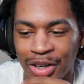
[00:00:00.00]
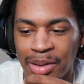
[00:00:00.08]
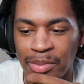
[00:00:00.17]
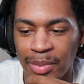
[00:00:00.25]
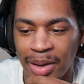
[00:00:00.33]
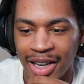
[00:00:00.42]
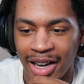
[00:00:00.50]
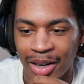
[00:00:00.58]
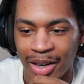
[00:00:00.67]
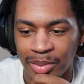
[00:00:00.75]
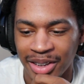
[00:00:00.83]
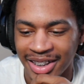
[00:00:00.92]
gonna make it
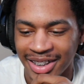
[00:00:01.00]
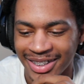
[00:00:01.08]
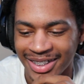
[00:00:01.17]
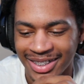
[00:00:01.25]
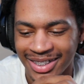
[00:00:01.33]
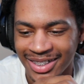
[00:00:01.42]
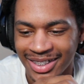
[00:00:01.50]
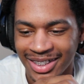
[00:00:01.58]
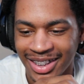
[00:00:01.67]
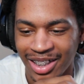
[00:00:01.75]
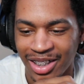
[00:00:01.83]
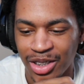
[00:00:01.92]
out, man.
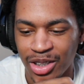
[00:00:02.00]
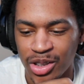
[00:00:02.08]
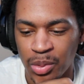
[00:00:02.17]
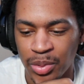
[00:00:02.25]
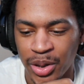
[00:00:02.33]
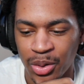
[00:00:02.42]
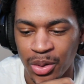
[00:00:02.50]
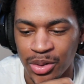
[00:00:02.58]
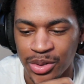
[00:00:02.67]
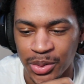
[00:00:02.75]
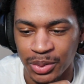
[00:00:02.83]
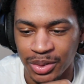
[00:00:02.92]
Look at her little superhero
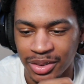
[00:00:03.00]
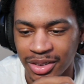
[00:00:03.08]
suit.